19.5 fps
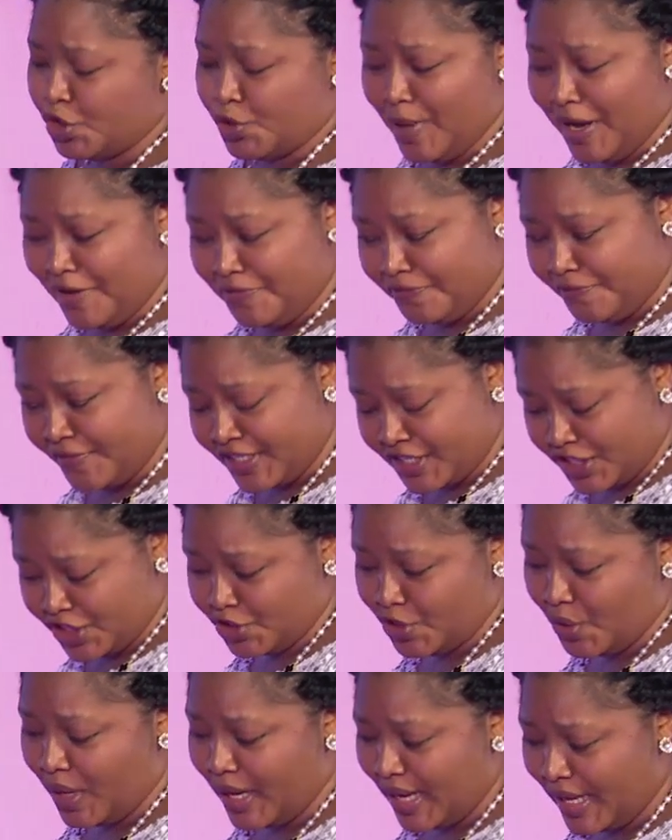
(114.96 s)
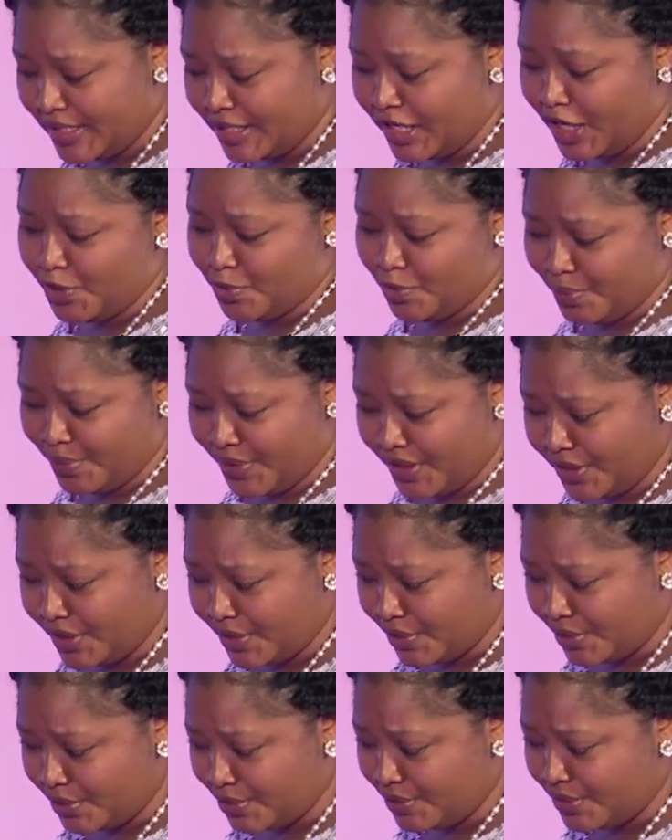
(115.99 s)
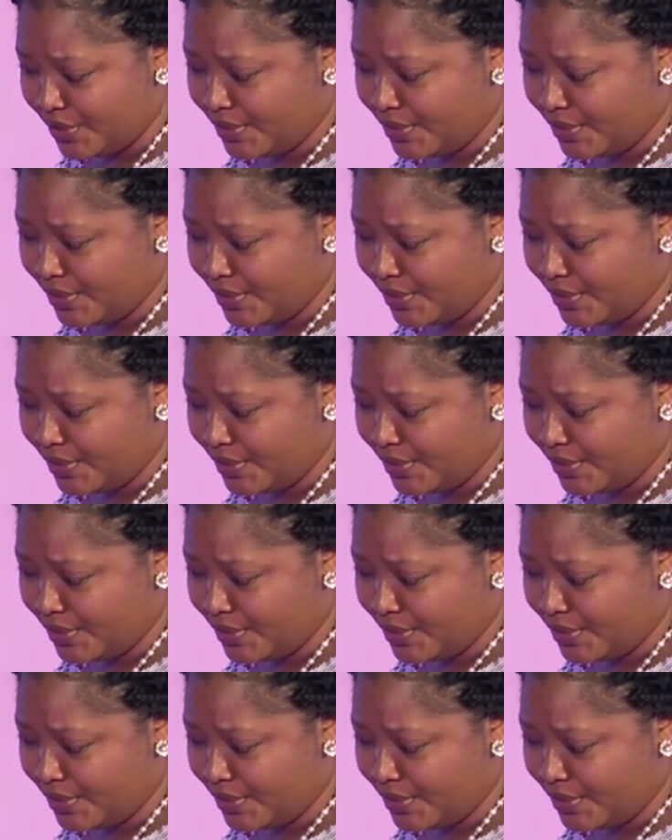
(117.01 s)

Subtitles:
Do you have faith in your heart that you'll be healed?